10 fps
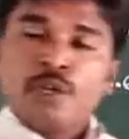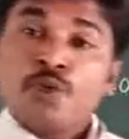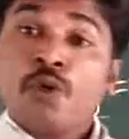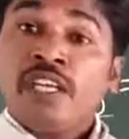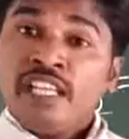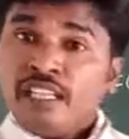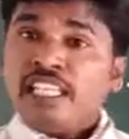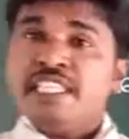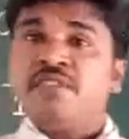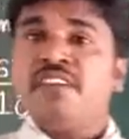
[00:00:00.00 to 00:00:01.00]
So in
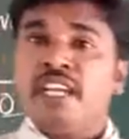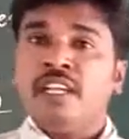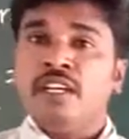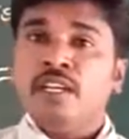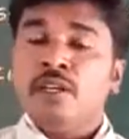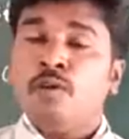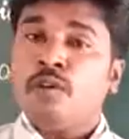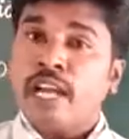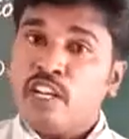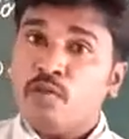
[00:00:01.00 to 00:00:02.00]
this way
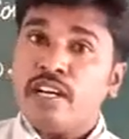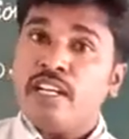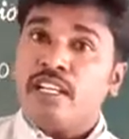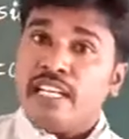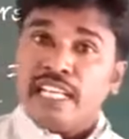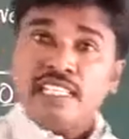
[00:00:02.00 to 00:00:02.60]
you convert